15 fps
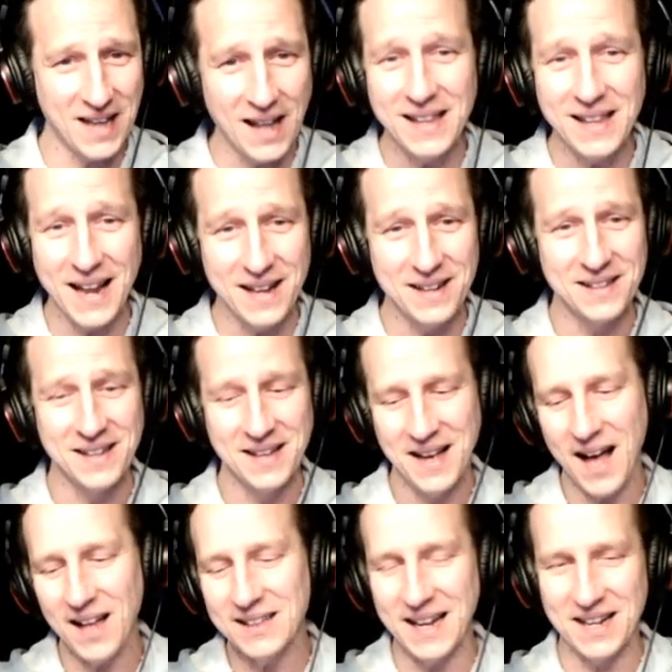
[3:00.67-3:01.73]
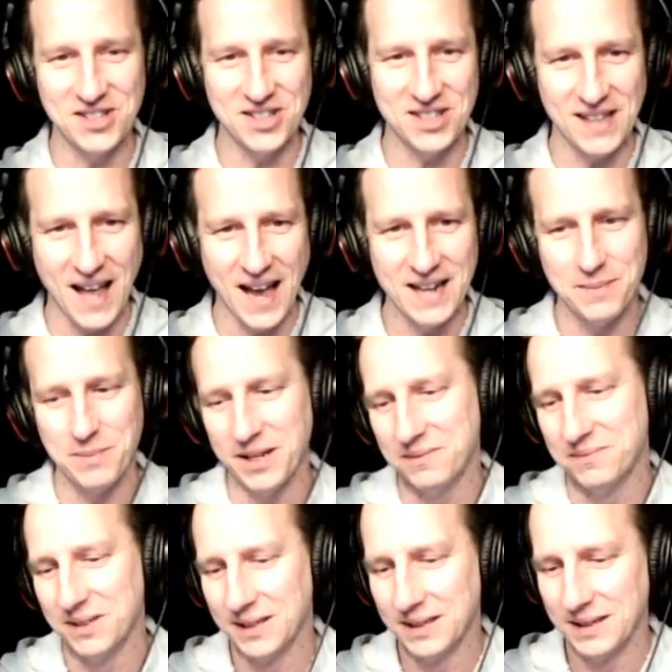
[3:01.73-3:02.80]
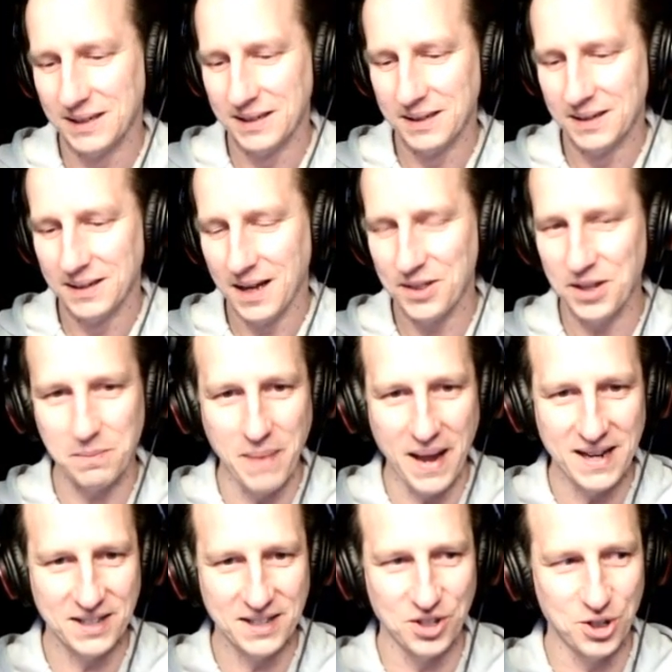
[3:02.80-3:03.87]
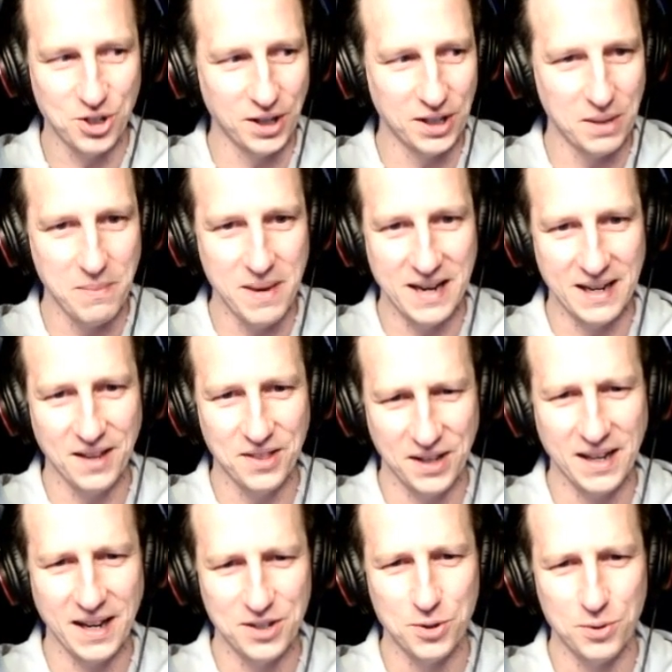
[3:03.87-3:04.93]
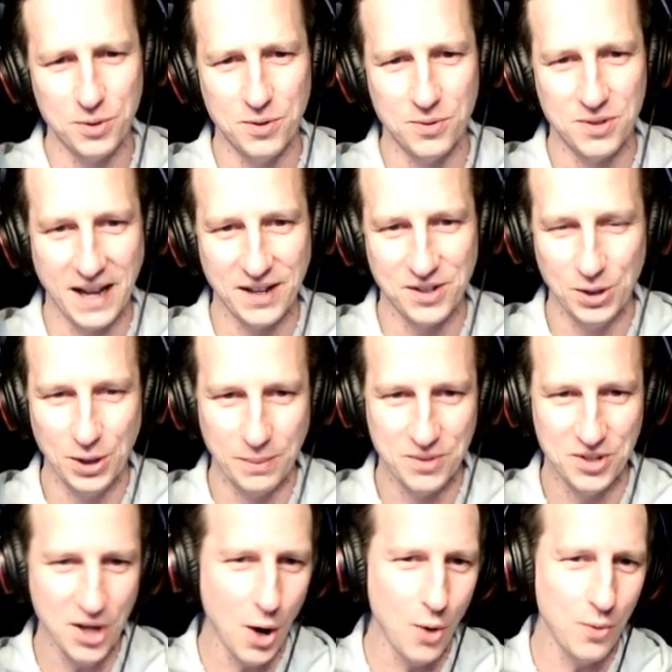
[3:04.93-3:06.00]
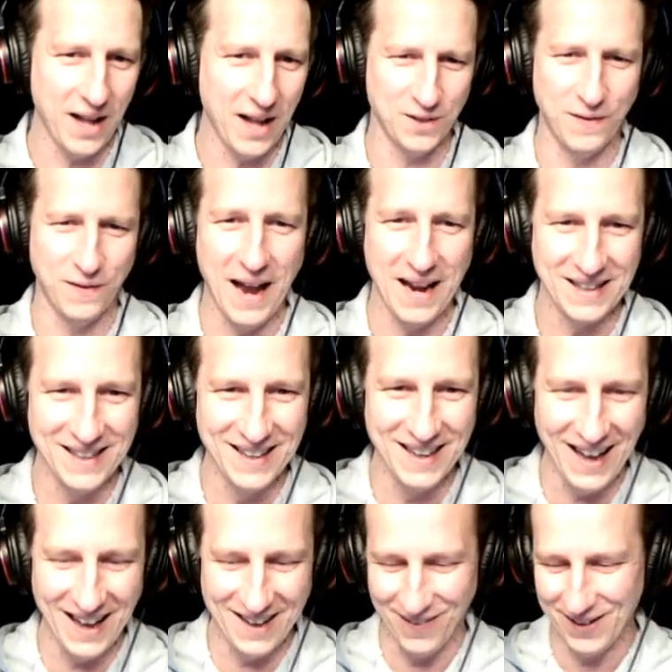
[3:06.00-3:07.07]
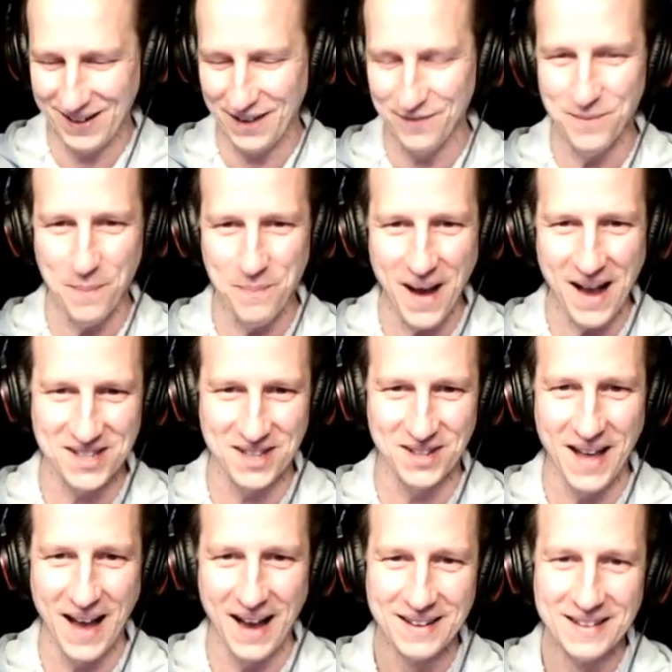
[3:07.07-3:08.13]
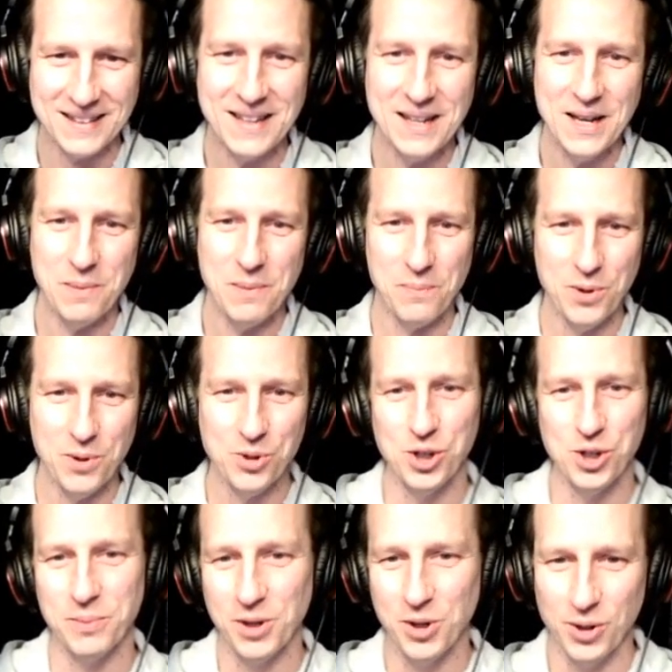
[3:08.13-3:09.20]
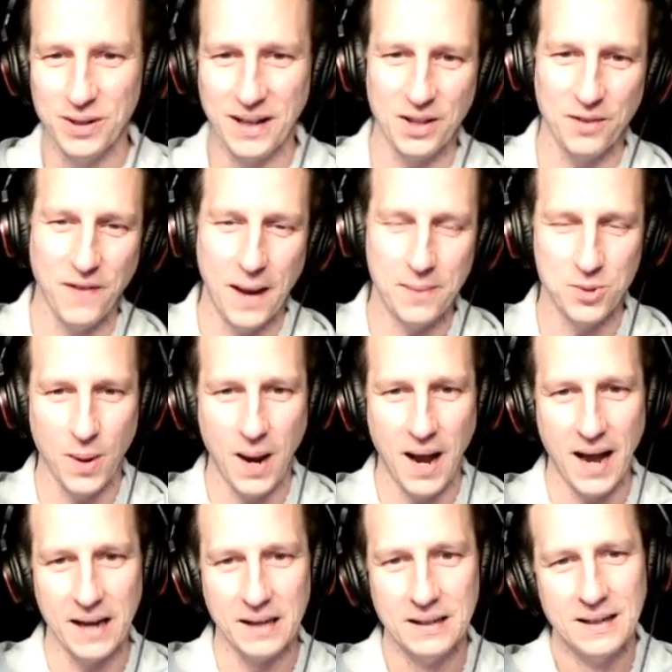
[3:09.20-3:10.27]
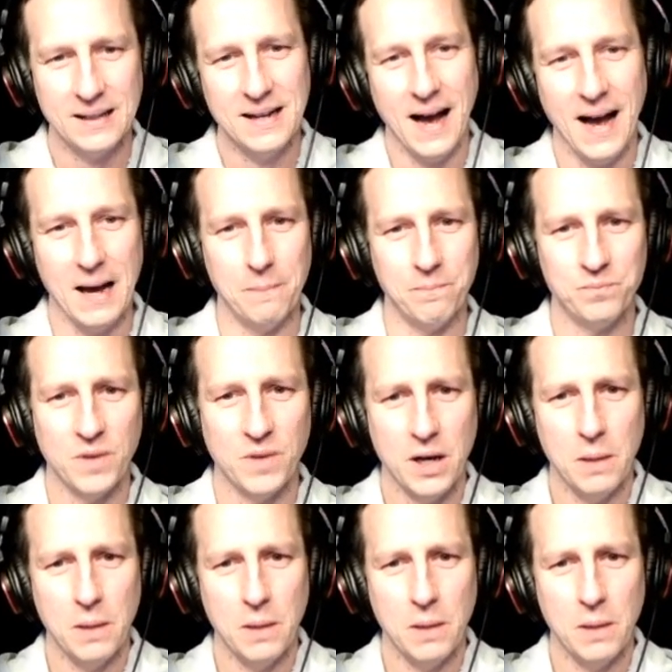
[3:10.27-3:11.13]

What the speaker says: I'll let it slide. I mean, I think Bendix is younger than me, and I think I do use that term, so that's fine. We'll give him a pass on that. But Bruce Sherman calling out the vibes are high.